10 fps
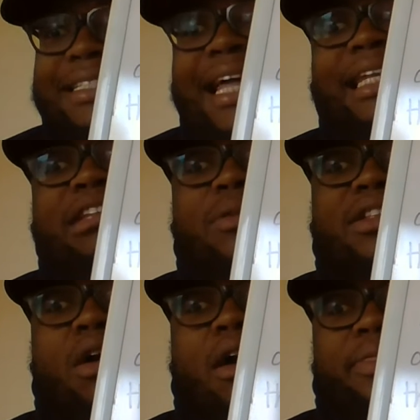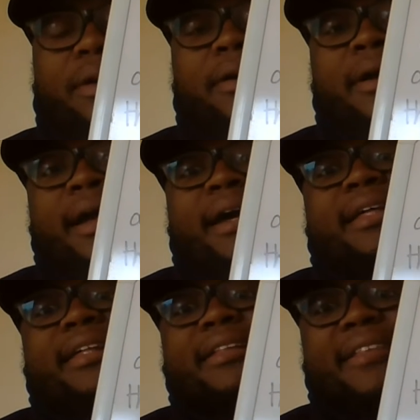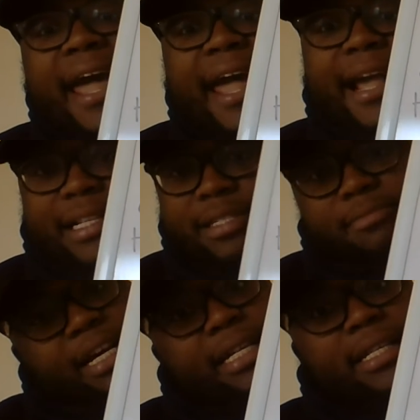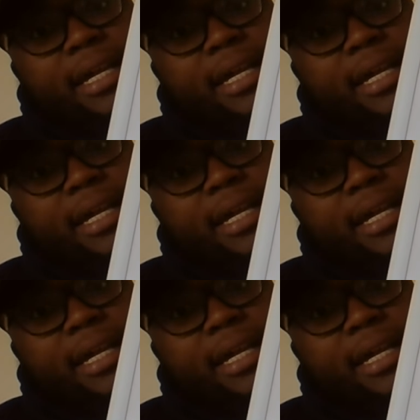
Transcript: to tell us? What is the author saying to us?